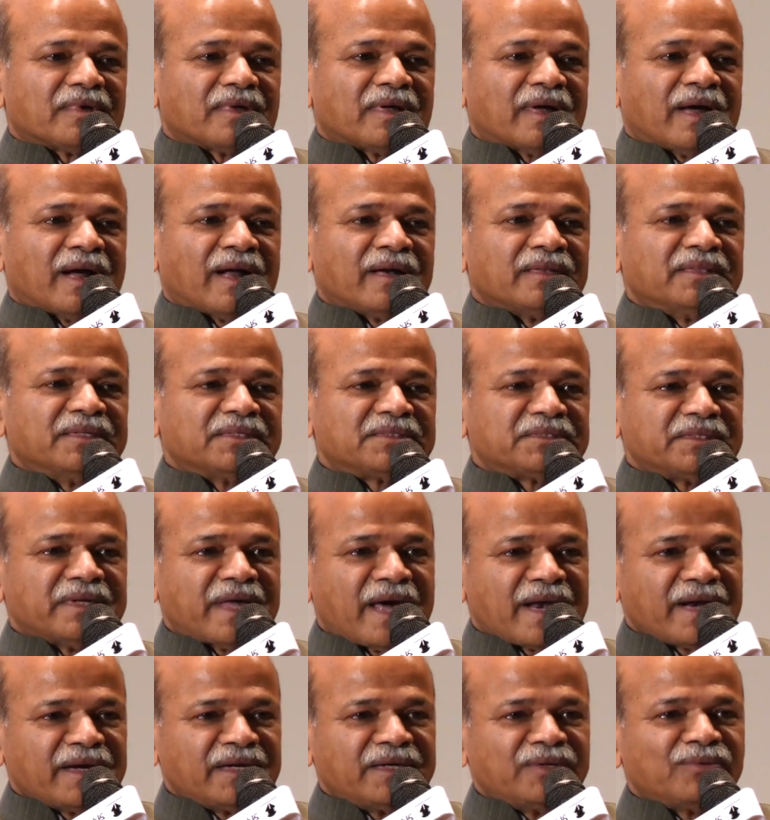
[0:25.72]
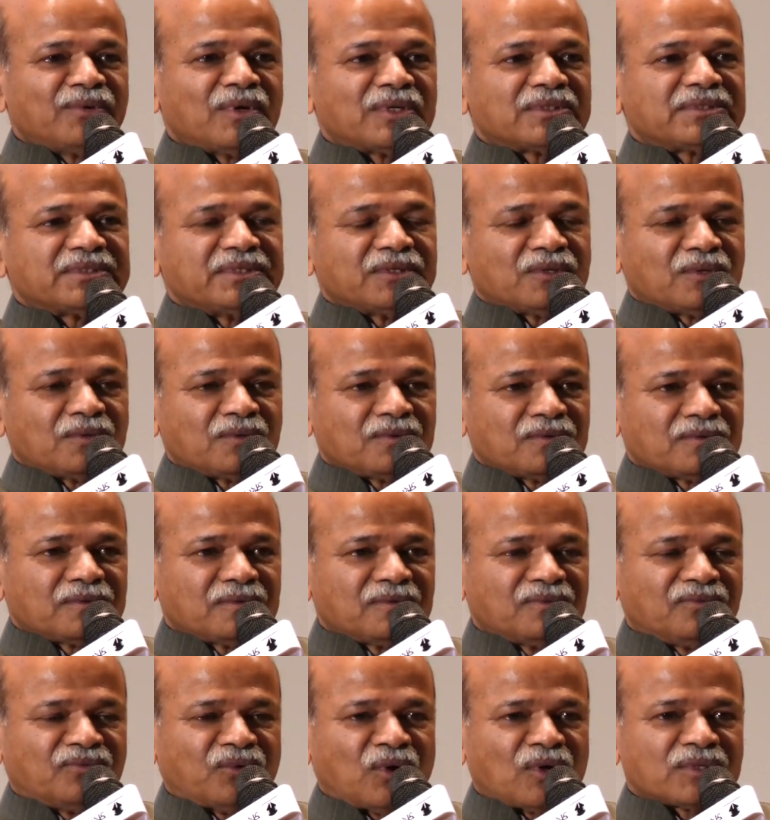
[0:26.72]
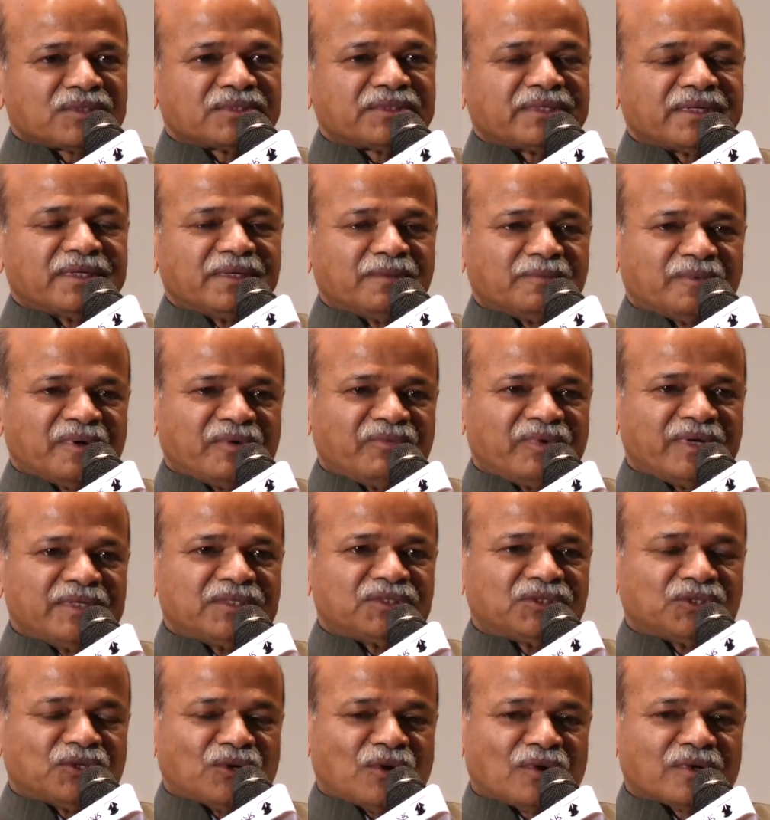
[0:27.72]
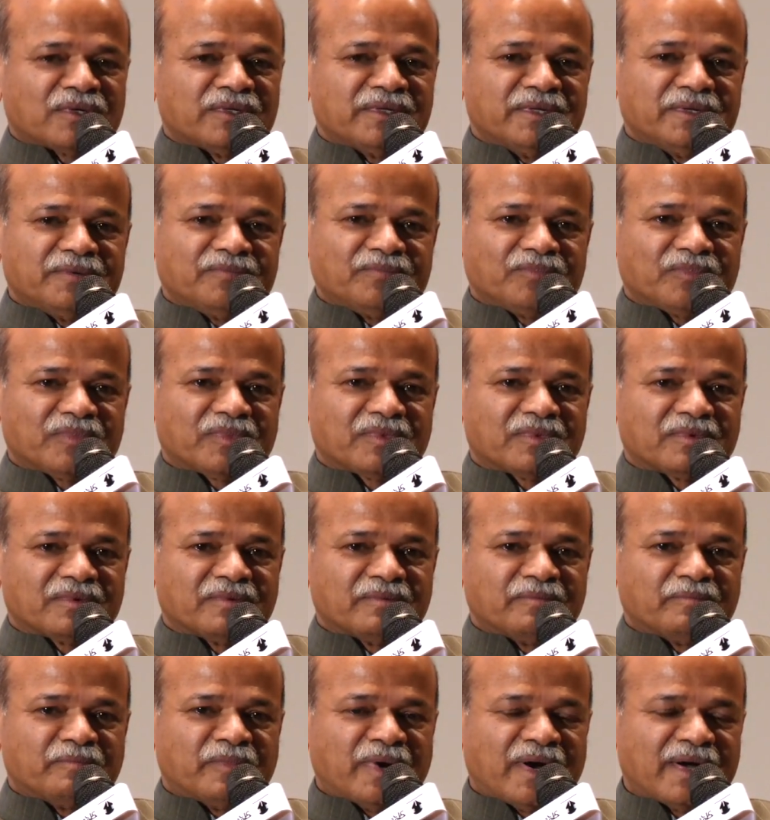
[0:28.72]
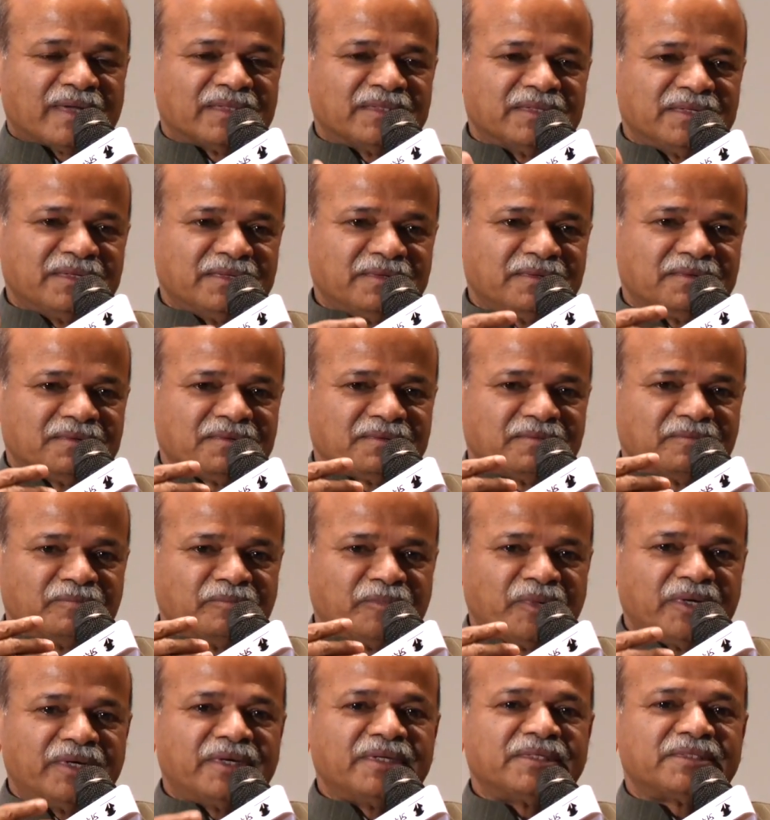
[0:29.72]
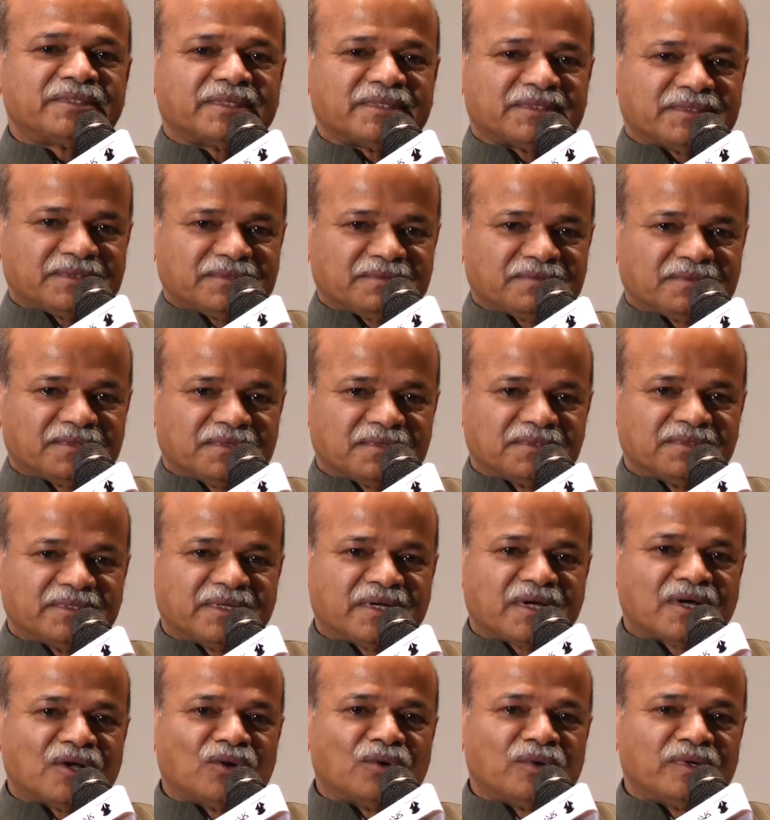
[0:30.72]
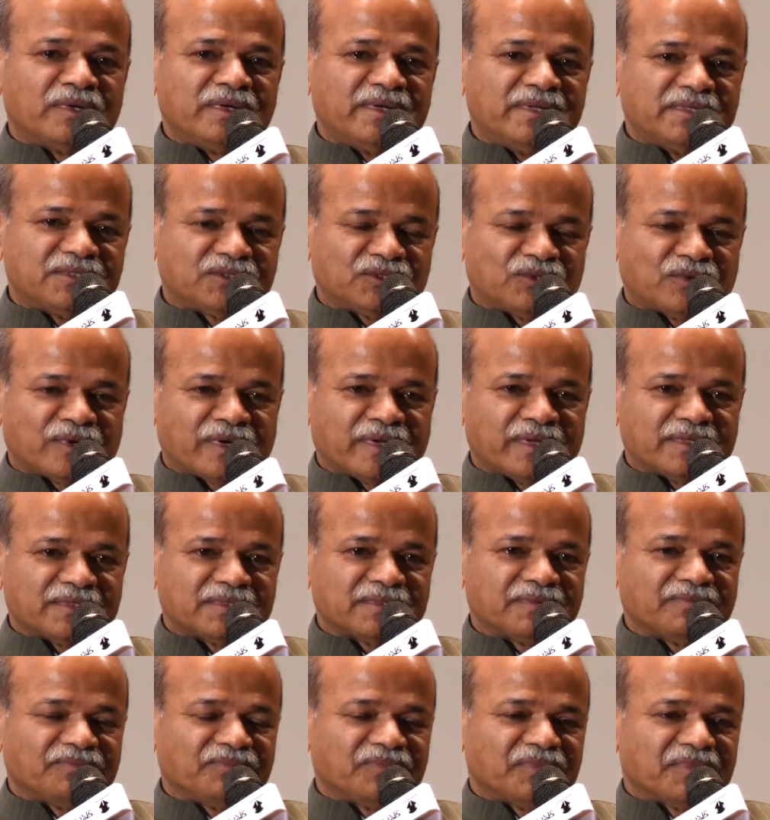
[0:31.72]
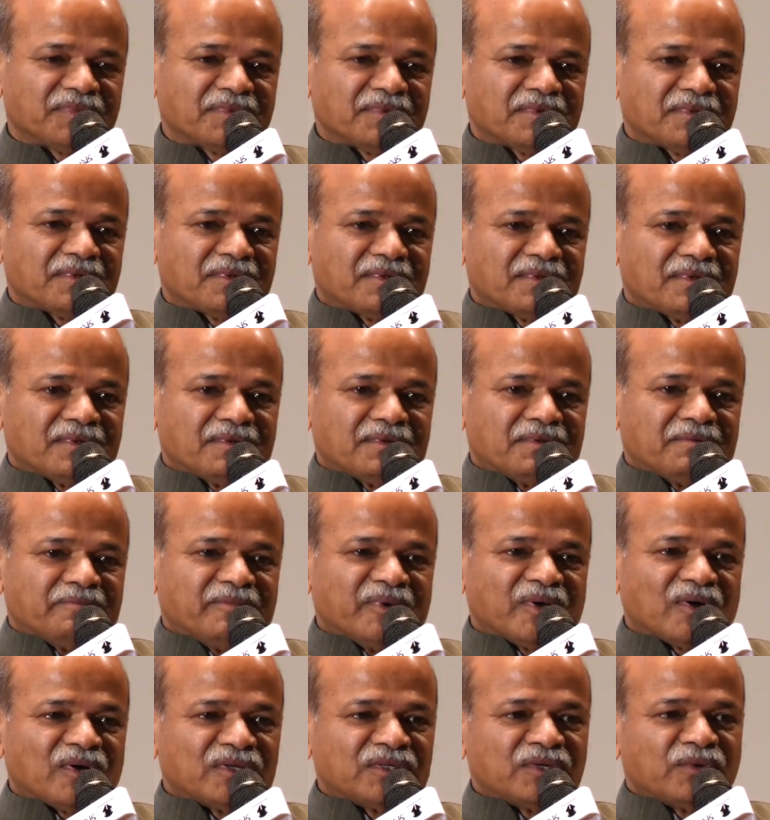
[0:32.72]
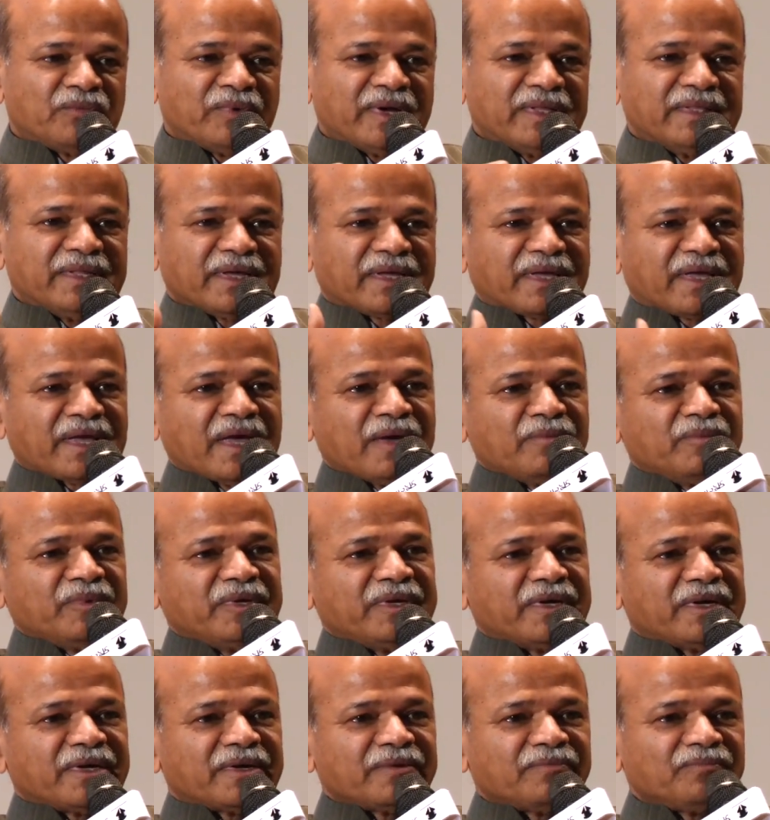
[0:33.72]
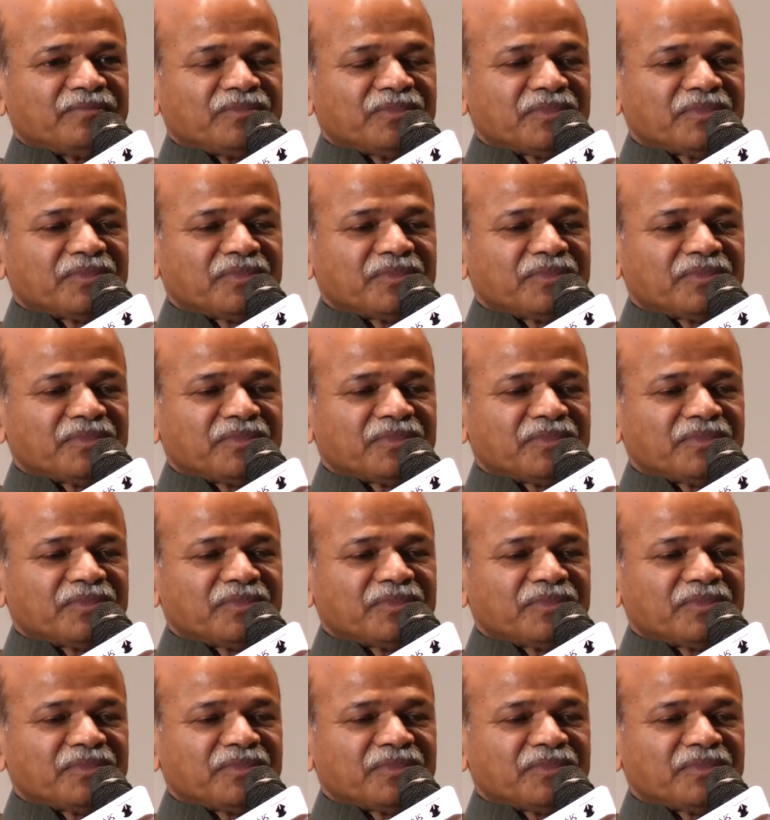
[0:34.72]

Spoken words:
And this narrative was, fostered very strongly by the Britishers, the colonial historians. Because, when they came here,